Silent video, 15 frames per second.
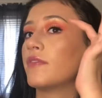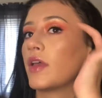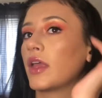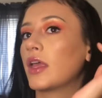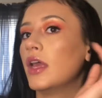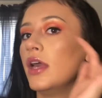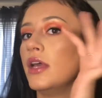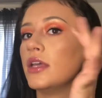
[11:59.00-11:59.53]
feel
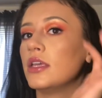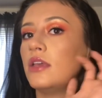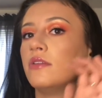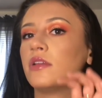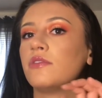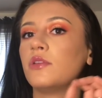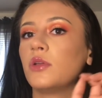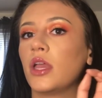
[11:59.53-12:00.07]
like
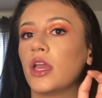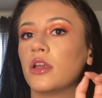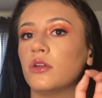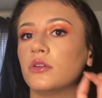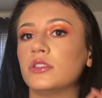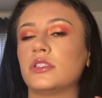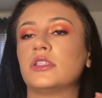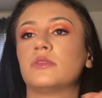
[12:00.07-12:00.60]
even if you can't
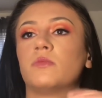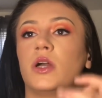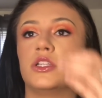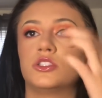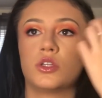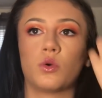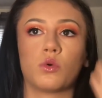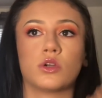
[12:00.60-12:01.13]
notice as
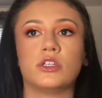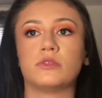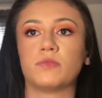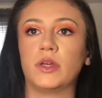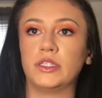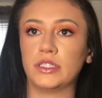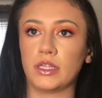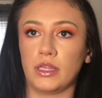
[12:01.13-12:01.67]
much, the orange
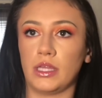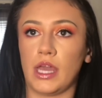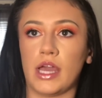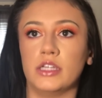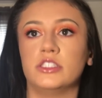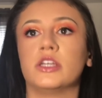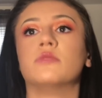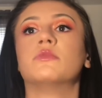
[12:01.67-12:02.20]
blend on the
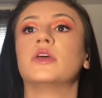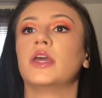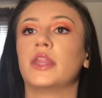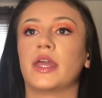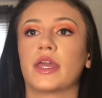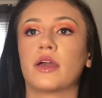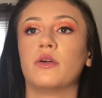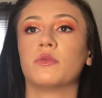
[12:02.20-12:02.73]
edge, I really
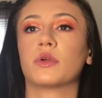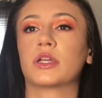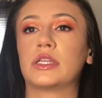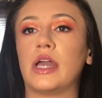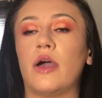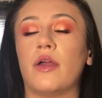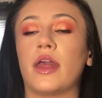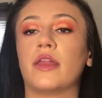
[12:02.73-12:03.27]
like how it worked
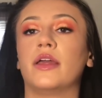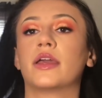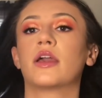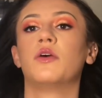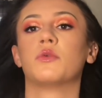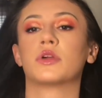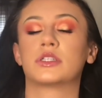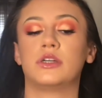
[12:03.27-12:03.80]
out. I like
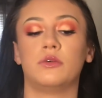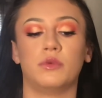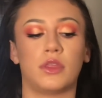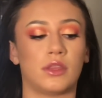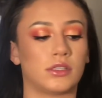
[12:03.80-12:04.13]
how it worked out with